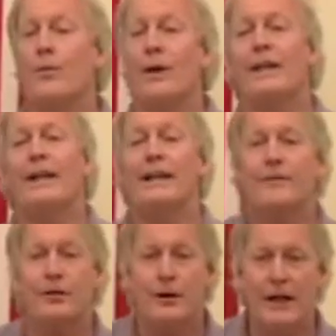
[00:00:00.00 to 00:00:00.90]
when they
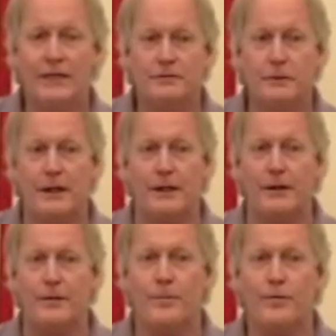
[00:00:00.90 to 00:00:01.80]
give their
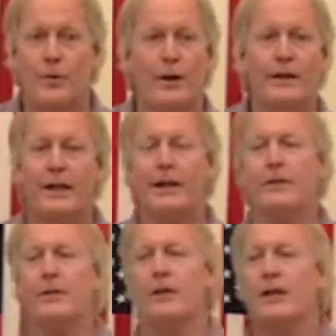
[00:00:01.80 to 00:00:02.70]
icebreaker, when they
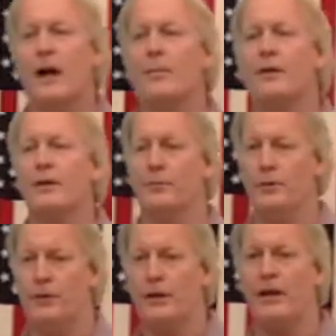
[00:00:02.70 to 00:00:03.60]
get their Competent
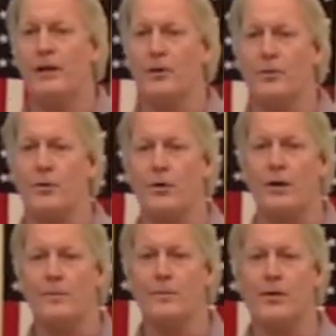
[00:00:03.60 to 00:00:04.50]
Communicator
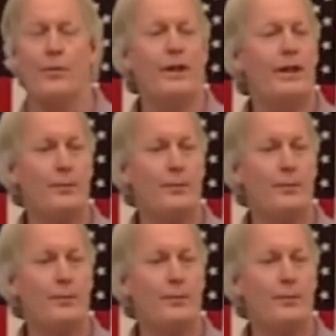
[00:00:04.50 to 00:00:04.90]
Award, when